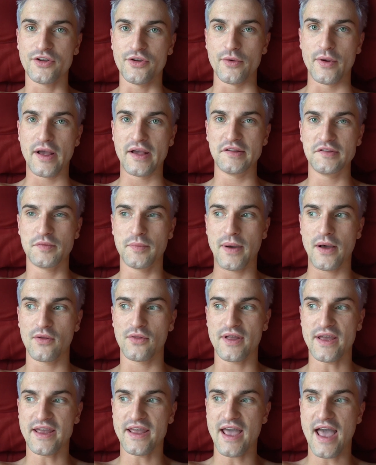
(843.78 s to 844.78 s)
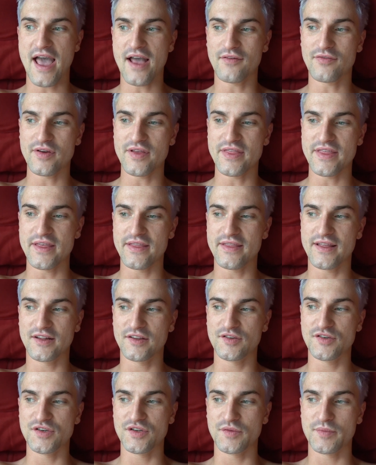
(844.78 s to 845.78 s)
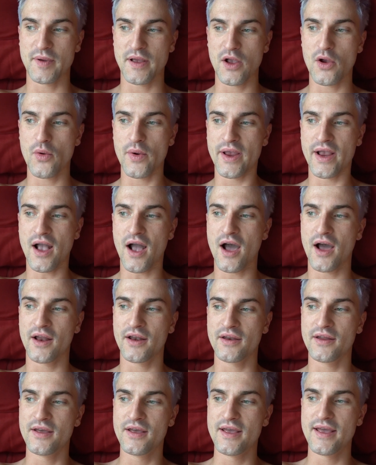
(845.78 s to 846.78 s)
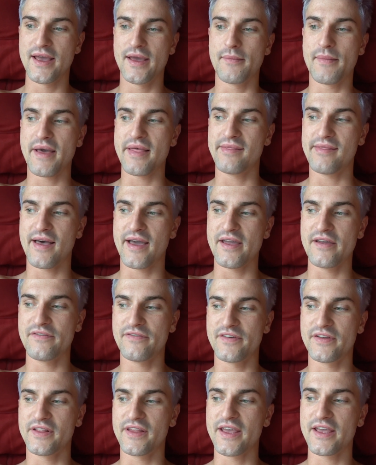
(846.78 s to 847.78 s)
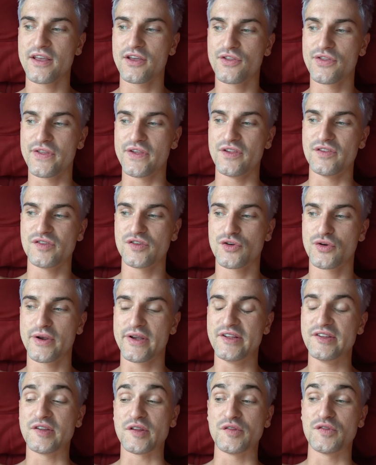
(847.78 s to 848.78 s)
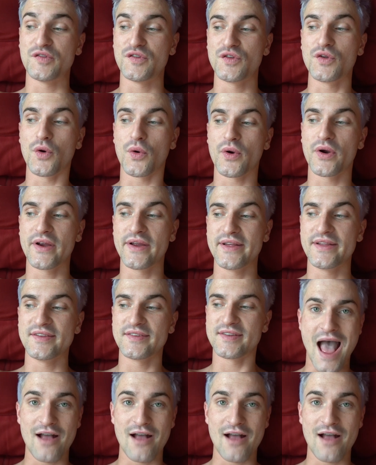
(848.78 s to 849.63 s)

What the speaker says: to you guys about like everything that's just been going on in my life and like these crazy stories,